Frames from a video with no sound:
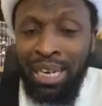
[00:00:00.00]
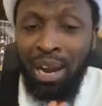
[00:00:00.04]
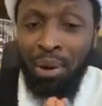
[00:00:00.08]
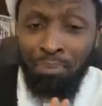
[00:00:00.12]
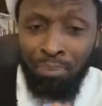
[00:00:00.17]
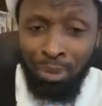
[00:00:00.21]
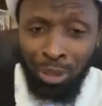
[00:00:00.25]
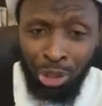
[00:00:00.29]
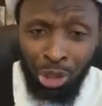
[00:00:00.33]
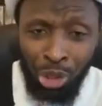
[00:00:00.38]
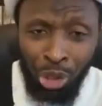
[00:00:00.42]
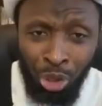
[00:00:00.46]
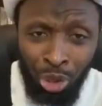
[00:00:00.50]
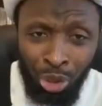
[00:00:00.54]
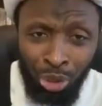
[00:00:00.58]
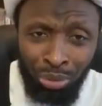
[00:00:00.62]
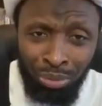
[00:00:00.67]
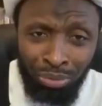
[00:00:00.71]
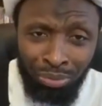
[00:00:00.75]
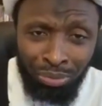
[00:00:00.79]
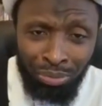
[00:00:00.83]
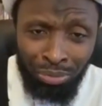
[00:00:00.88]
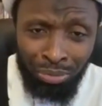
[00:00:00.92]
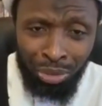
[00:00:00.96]
Number two,
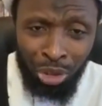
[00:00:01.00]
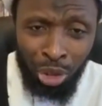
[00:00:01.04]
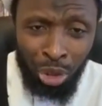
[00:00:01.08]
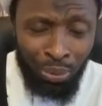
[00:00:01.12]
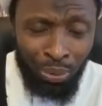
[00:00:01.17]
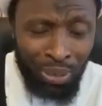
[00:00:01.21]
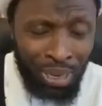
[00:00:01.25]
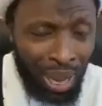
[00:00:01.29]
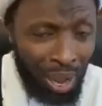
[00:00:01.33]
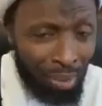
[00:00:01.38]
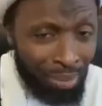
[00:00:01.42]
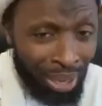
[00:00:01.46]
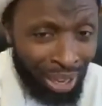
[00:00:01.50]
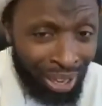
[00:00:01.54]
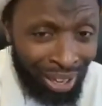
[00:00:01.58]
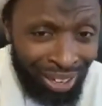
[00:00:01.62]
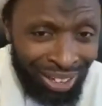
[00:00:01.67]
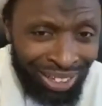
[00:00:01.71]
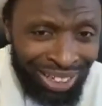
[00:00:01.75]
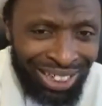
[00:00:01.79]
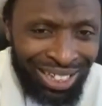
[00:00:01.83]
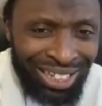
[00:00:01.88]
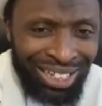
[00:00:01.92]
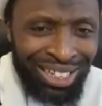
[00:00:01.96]
you become
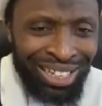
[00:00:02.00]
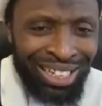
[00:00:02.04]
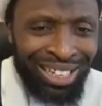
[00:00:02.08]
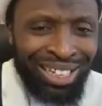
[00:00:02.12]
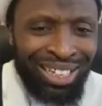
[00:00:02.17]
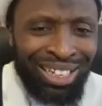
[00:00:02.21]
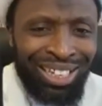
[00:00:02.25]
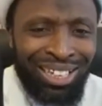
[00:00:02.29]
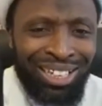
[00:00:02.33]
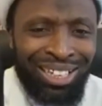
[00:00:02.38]
healthy.